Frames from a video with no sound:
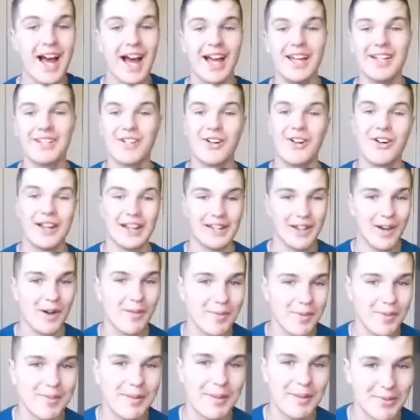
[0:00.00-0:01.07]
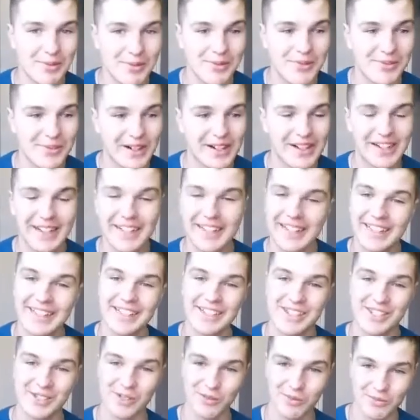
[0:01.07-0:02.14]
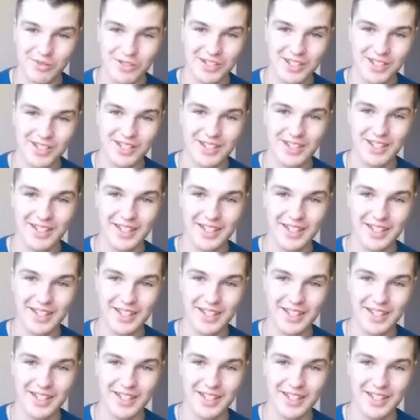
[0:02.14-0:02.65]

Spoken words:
I saw a couple people wearing ghillie suits.